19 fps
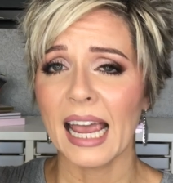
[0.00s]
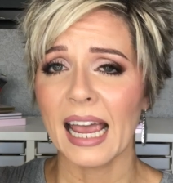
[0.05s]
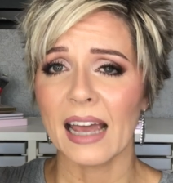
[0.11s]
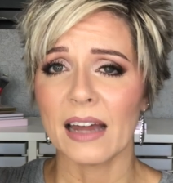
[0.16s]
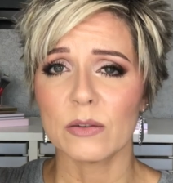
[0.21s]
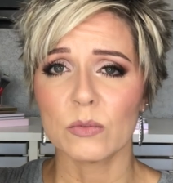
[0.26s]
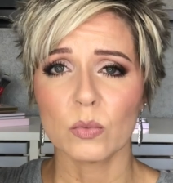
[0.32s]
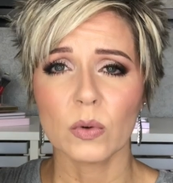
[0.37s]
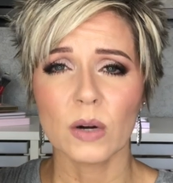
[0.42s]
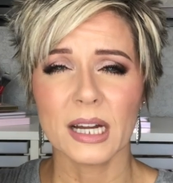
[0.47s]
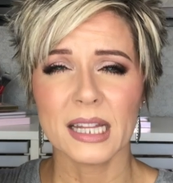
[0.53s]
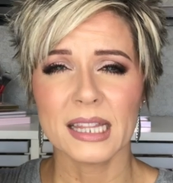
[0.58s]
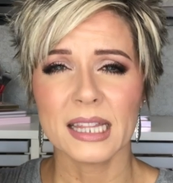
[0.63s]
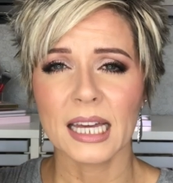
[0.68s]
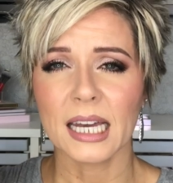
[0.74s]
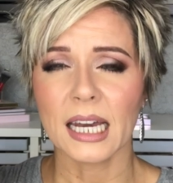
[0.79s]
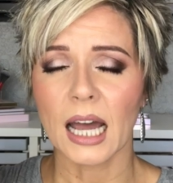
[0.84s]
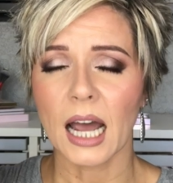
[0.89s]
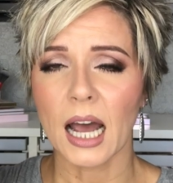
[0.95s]
and one
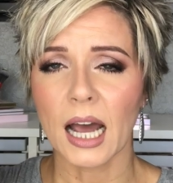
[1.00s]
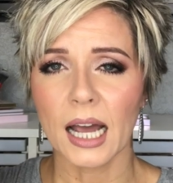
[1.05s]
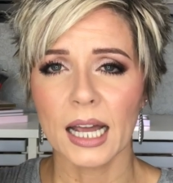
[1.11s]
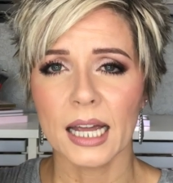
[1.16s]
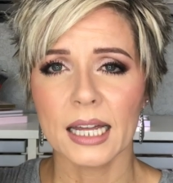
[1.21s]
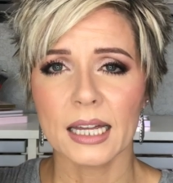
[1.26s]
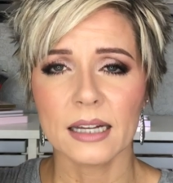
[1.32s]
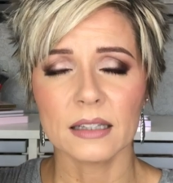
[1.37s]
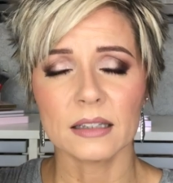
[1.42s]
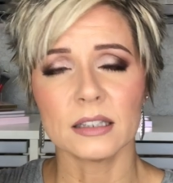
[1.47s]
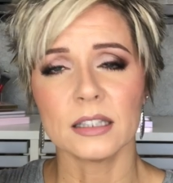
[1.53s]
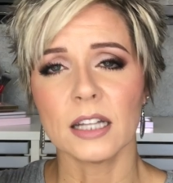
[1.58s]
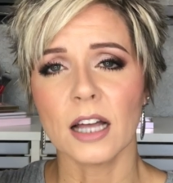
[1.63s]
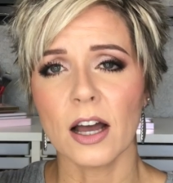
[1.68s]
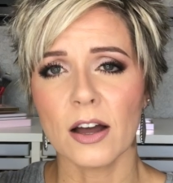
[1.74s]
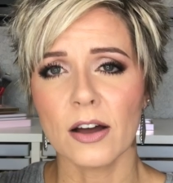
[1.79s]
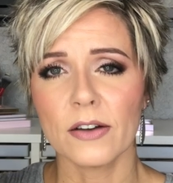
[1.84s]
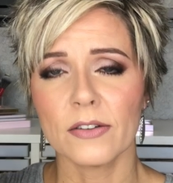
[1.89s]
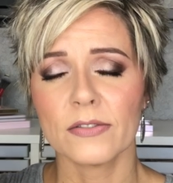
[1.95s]
that I
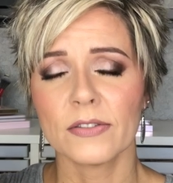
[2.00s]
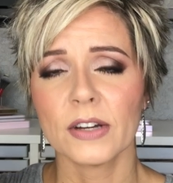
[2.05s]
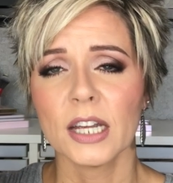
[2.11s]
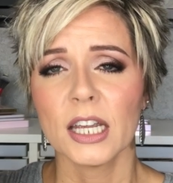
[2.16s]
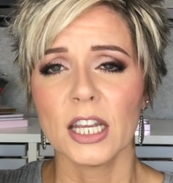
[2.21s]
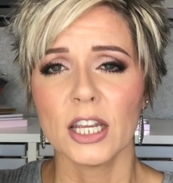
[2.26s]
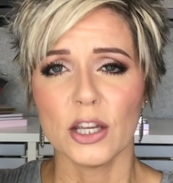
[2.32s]
love